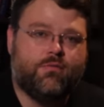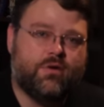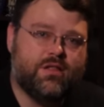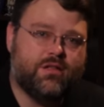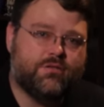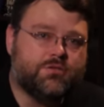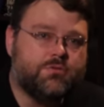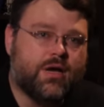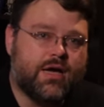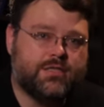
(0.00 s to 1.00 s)
really there's
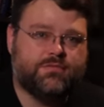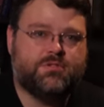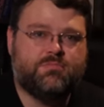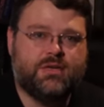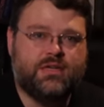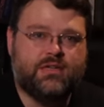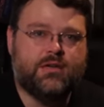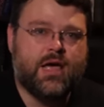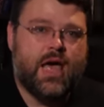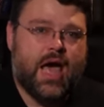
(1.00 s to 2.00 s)
2 kinds of speed.
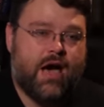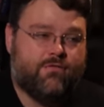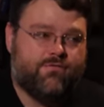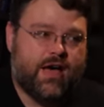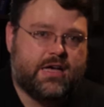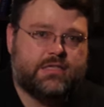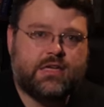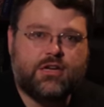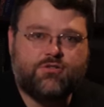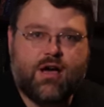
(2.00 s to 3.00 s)
How fast
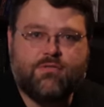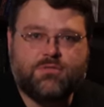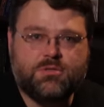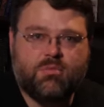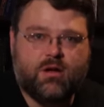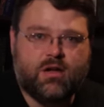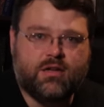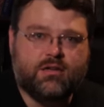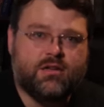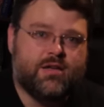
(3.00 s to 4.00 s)
can a drive
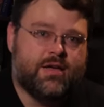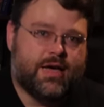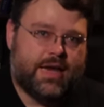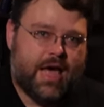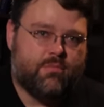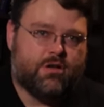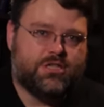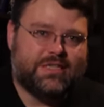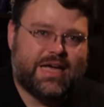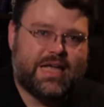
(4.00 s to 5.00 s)
respond, and how
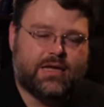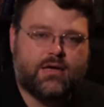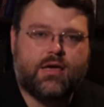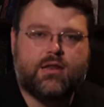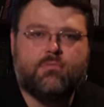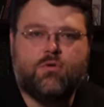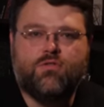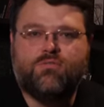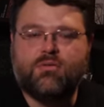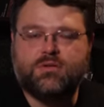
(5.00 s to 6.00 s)
much data can it
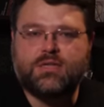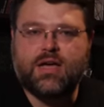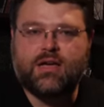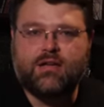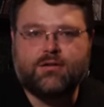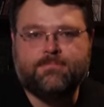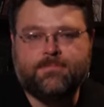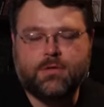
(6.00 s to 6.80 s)
move per second?